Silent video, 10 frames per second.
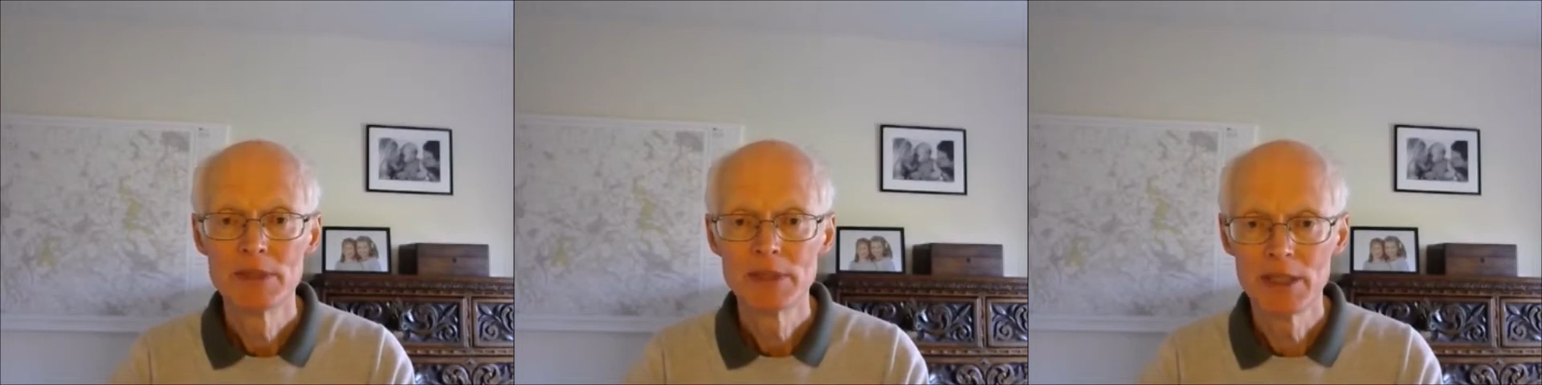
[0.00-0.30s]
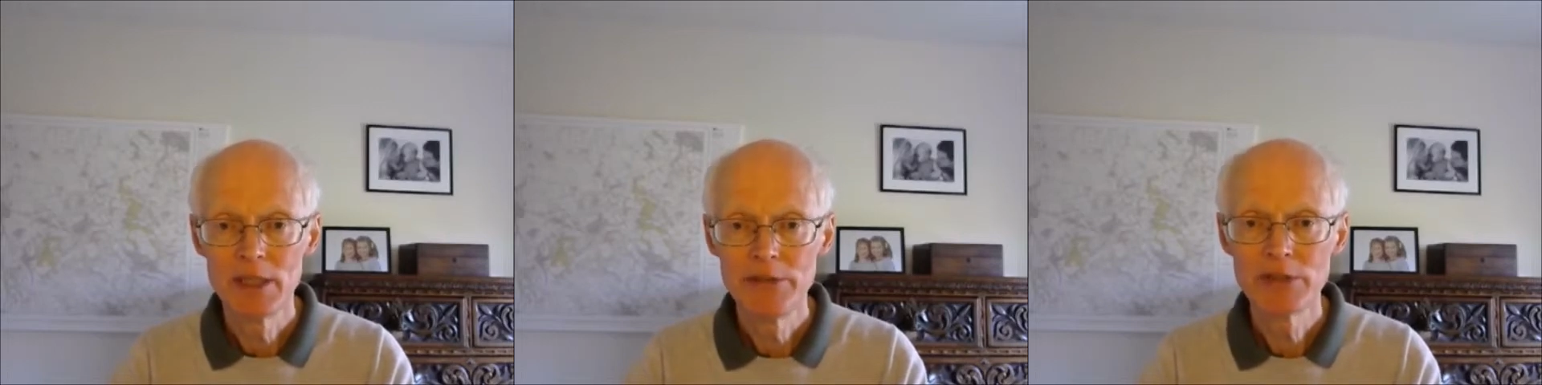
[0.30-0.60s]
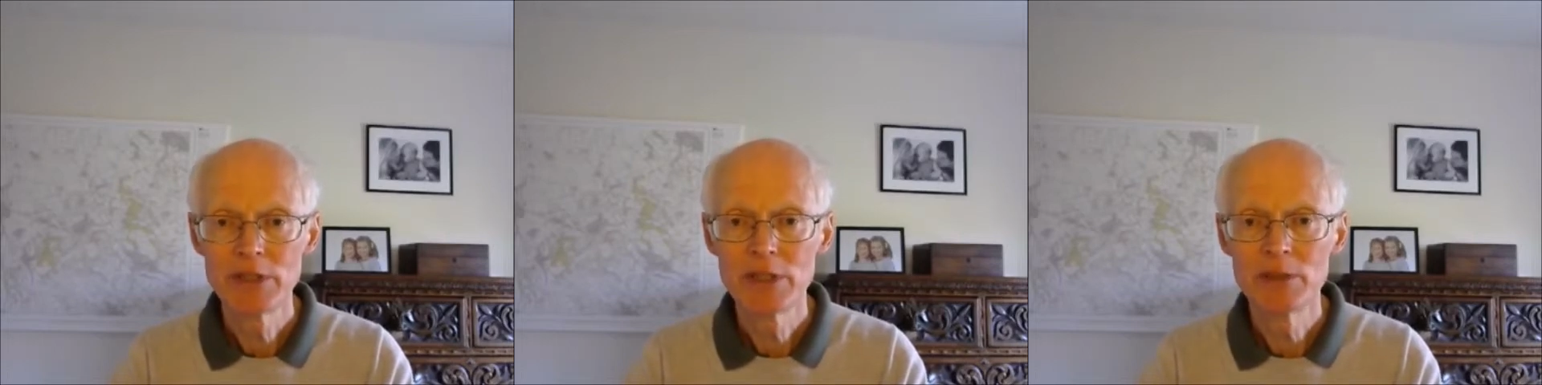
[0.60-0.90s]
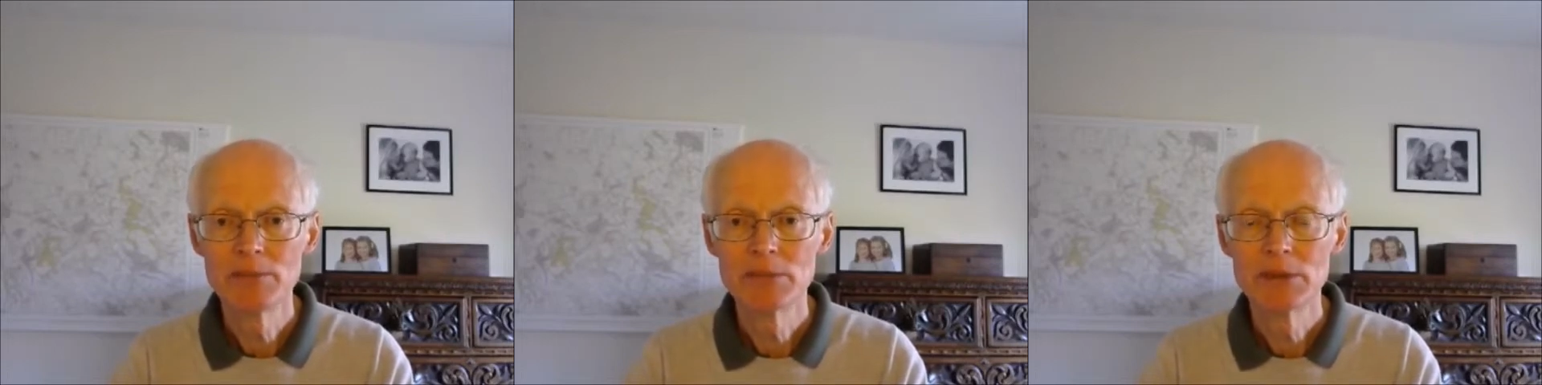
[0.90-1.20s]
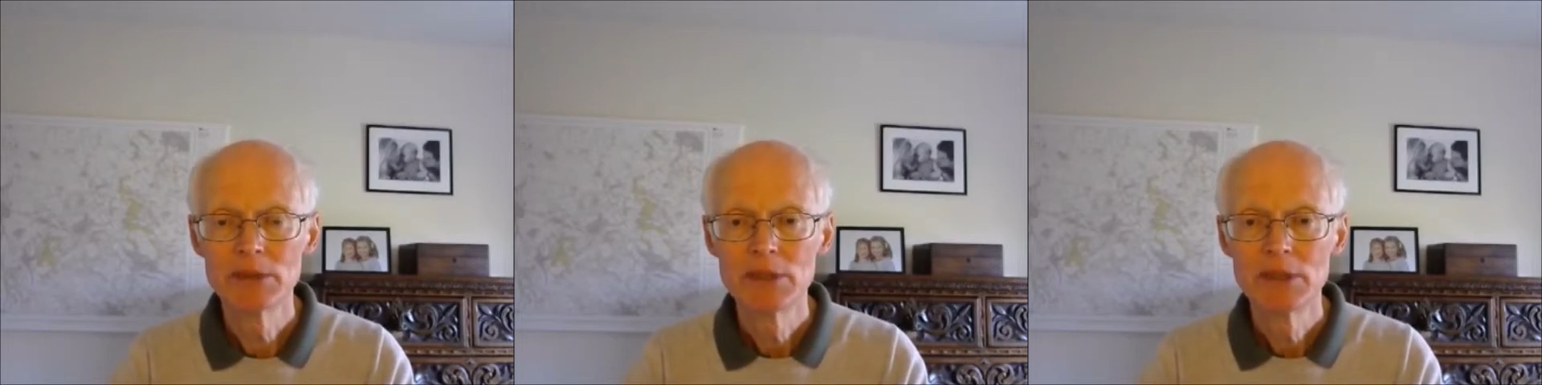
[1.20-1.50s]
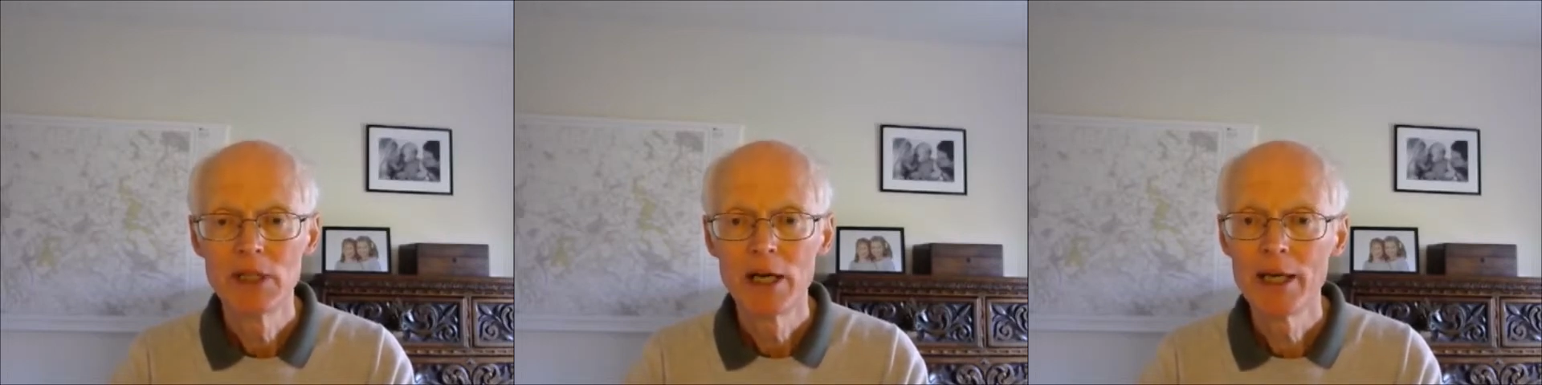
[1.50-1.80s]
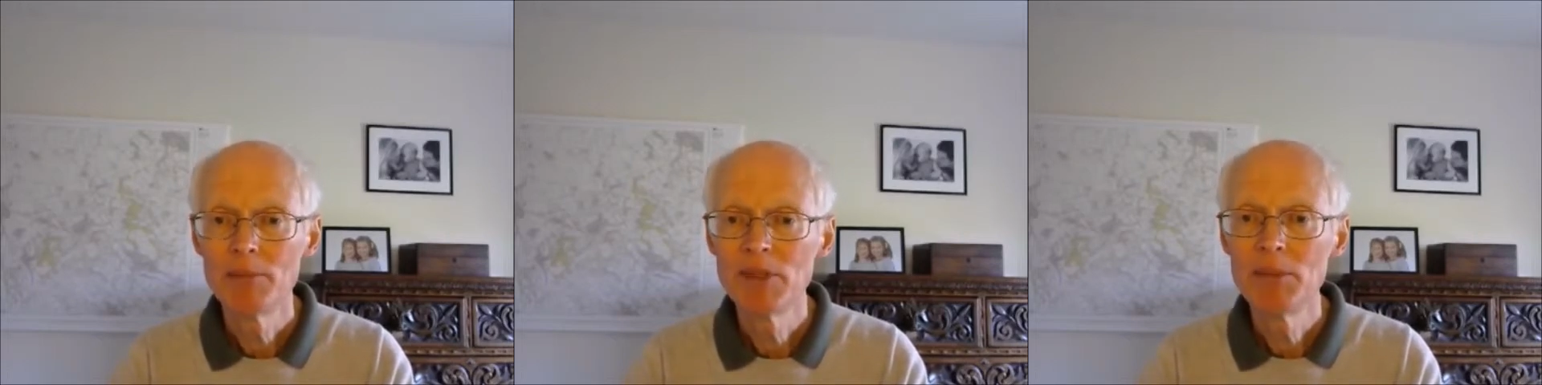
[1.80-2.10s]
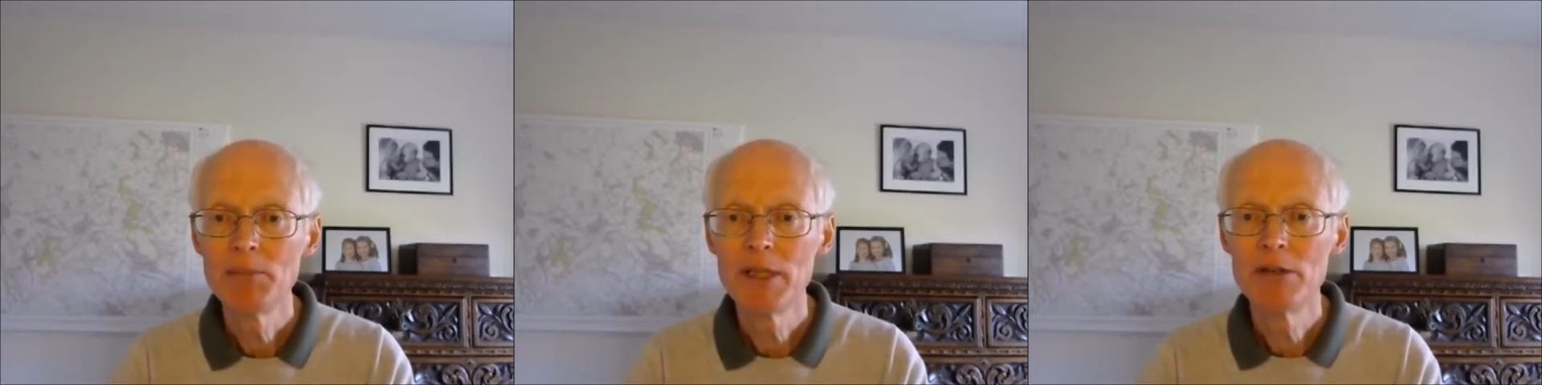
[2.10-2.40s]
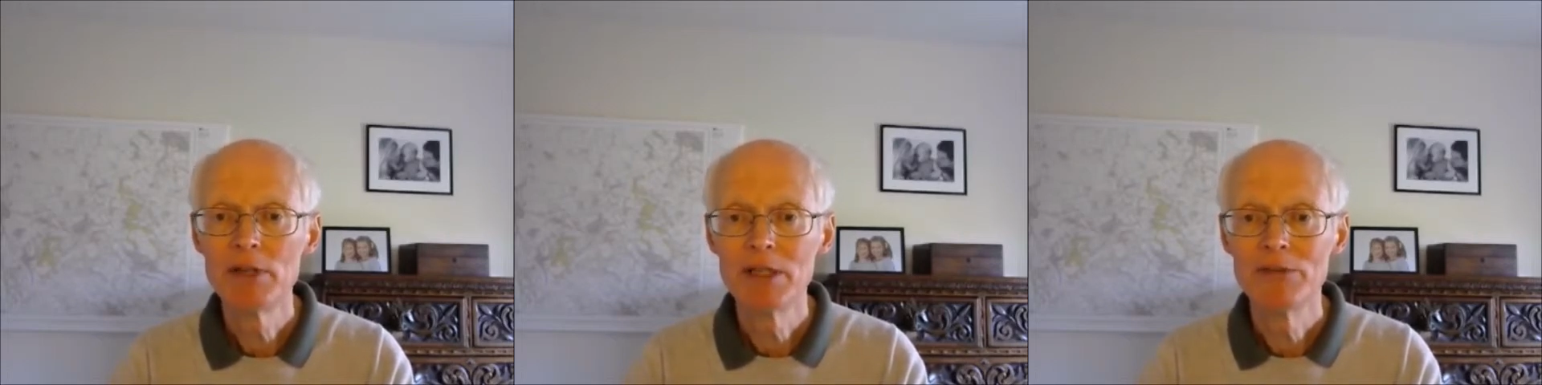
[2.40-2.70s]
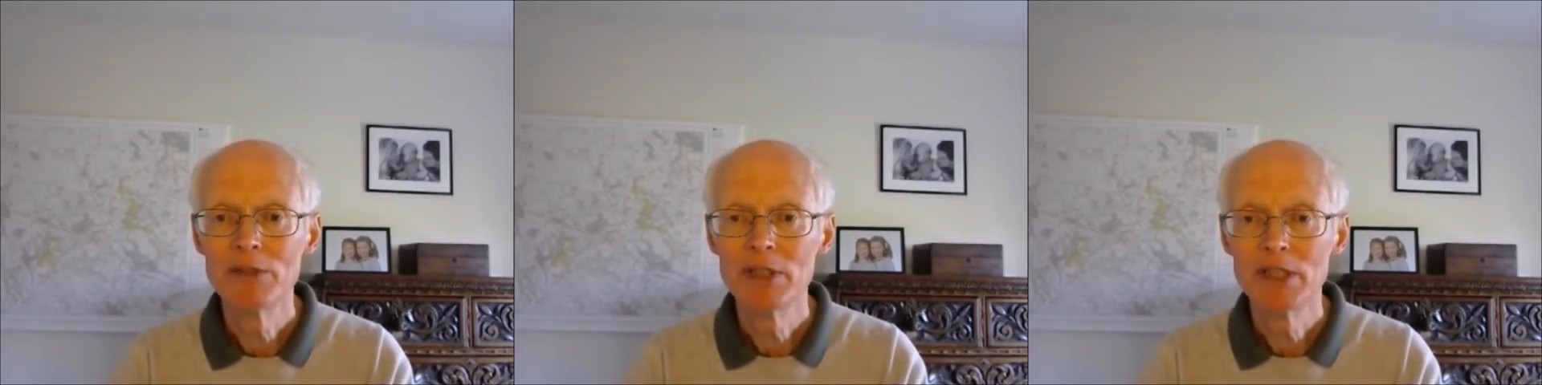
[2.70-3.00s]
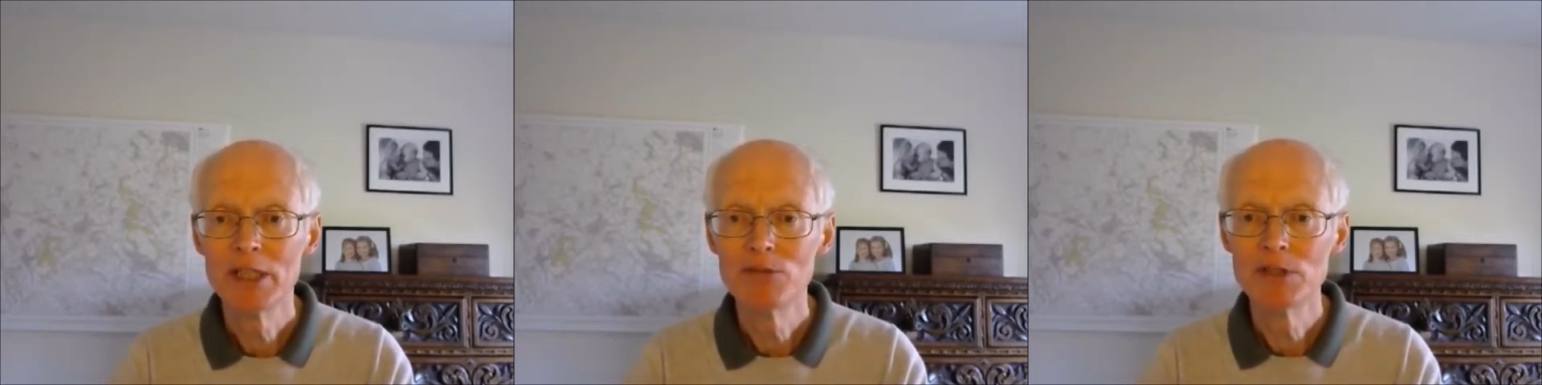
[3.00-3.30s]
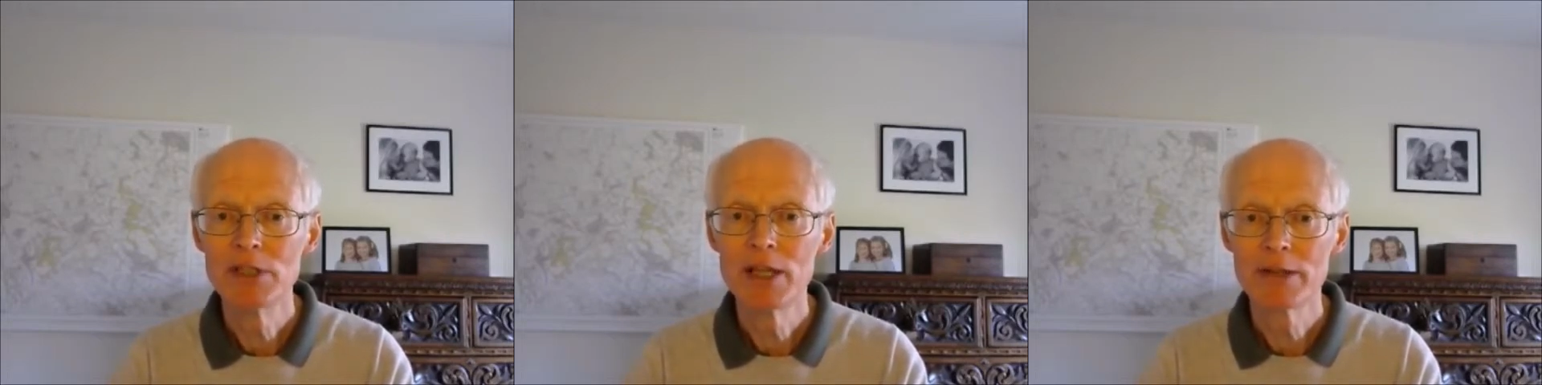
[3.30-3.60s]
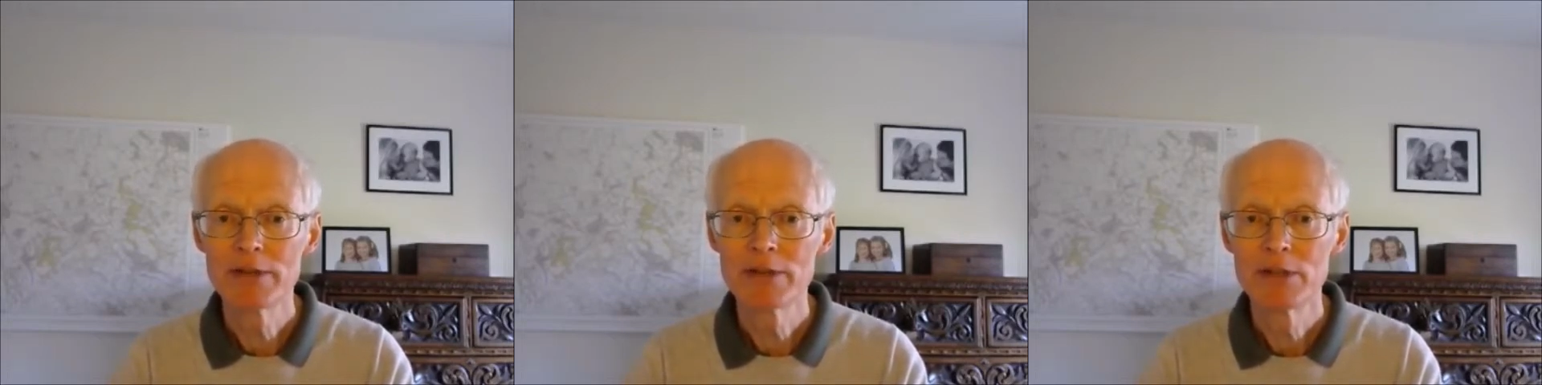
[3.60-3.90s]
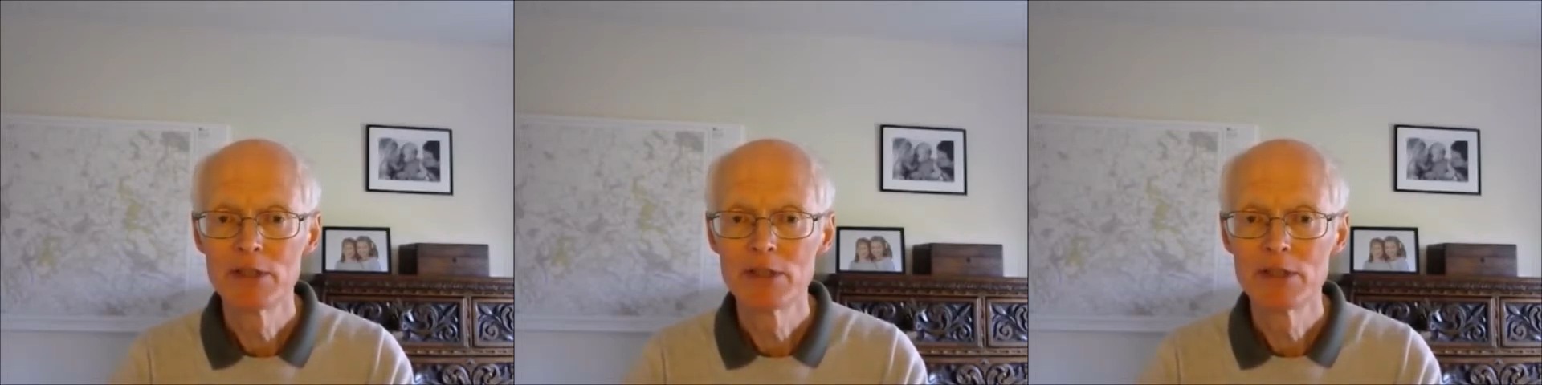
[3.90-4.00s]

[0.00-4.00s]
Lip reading: Then he said to them, "I am deeply grieved, even to death.